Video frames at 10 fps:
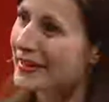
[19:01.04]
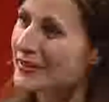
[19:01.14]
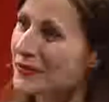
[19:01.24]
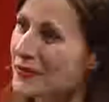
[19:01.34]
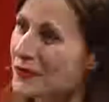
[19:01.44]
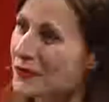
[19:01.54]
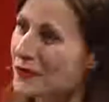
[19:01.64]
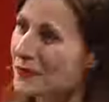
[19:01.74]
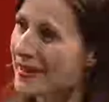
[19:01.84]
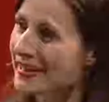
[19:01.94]
So
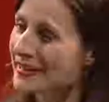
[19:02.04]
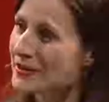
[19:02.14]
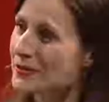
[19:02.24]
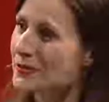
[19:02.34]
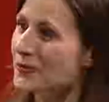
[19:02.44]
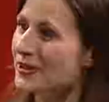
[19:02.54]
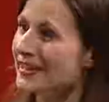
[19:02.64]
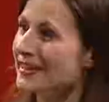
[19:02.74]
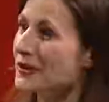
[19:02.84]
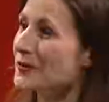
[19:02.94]
you've managed to
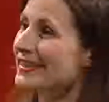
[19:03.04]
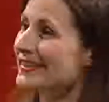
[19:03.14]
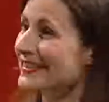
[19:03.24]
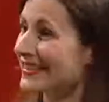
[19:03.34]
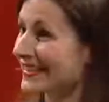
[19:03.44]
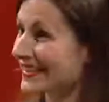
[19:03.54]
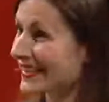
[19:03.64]
bring liquidity